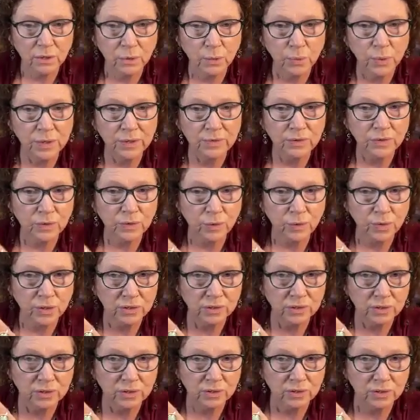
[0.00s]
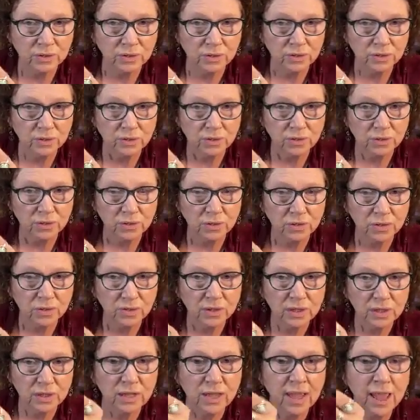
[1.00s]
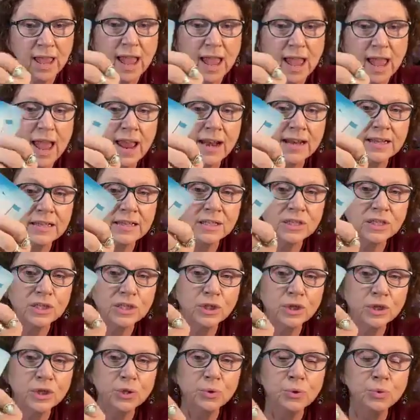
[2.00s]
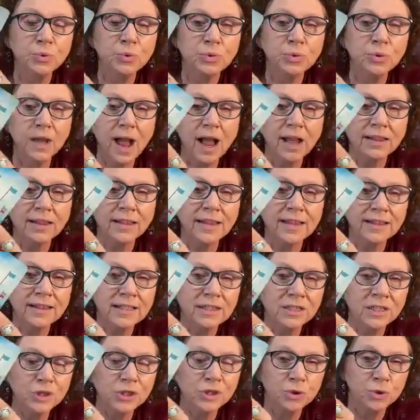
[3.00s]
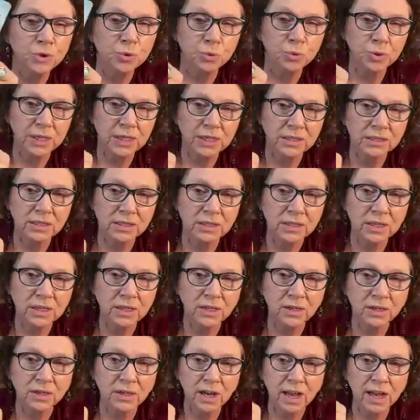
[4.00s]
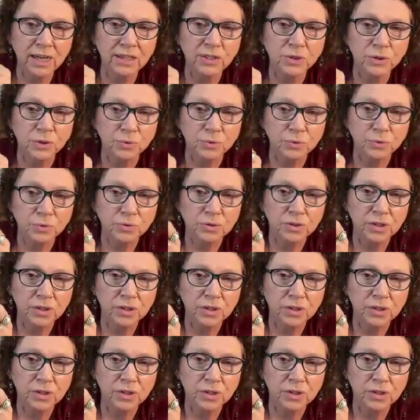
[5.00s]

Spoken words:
Queen of Swords. And it's the two, I like these two queens here. I do.